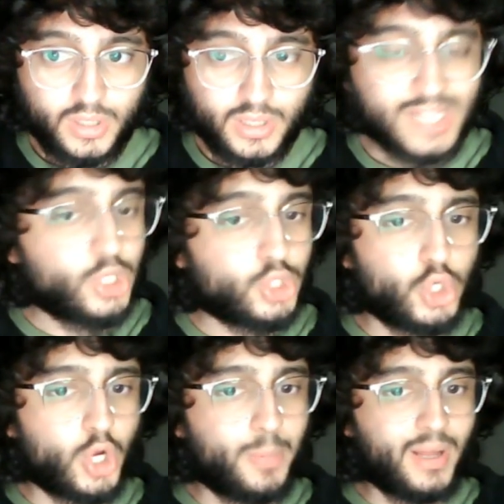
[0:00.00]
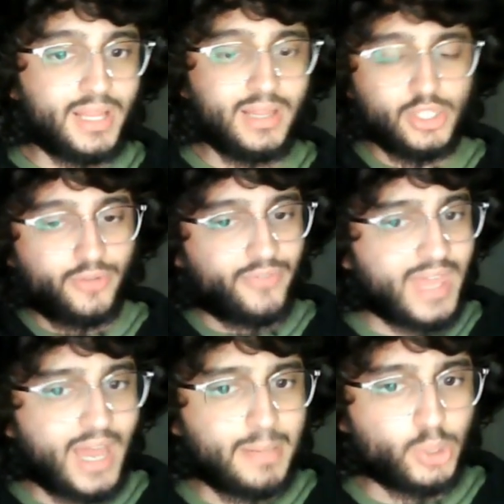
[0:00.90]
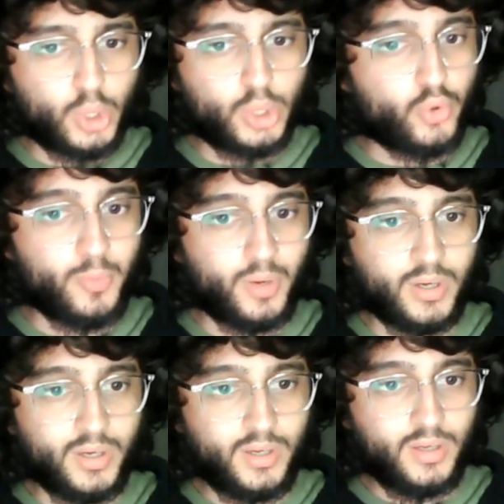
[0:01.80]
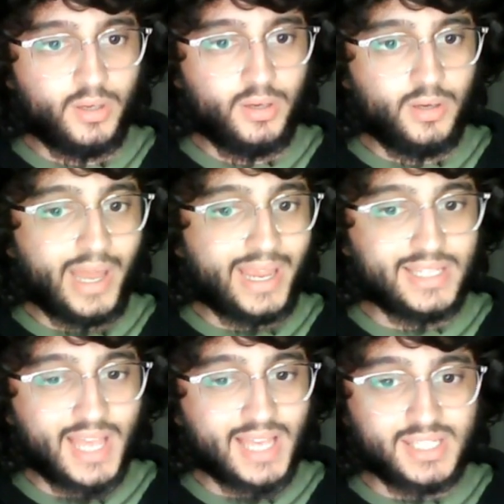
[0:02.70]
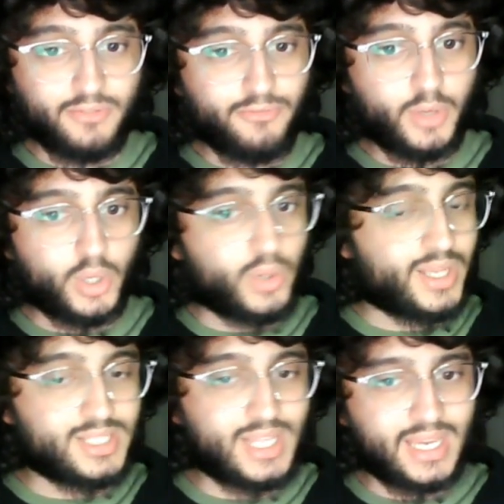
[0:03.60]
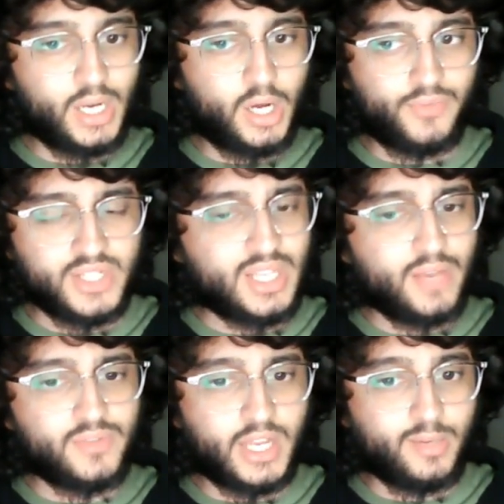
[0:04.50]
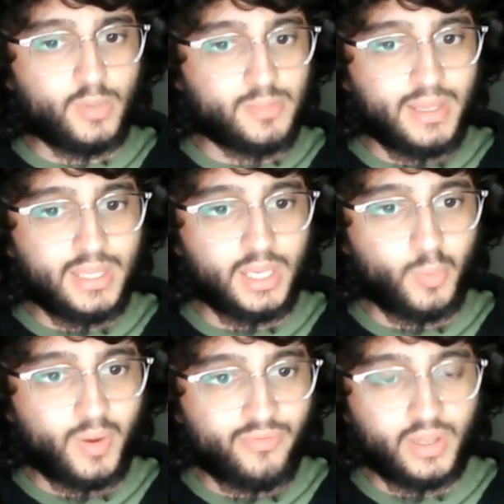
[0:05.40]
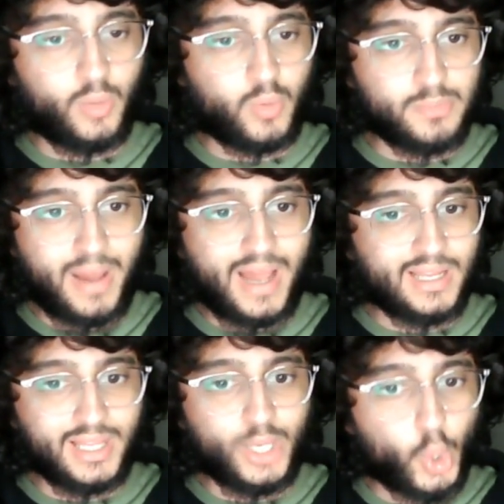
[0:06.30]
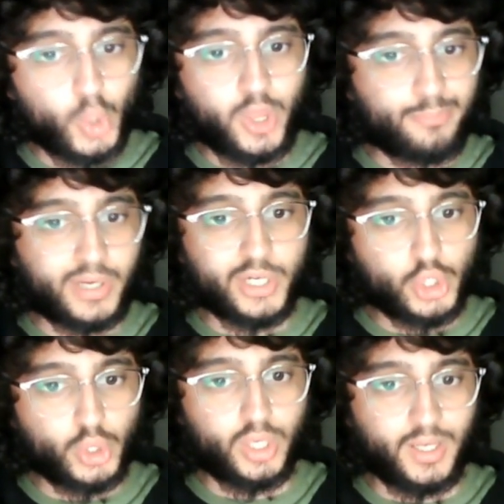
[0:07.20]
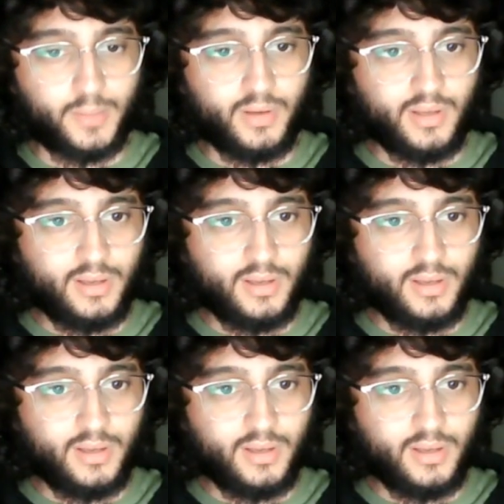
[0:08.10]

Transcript: let's not forget about Donnarumma against Aston Villa in that second half. The saves that he was making when Villa was piling all that pressure on him.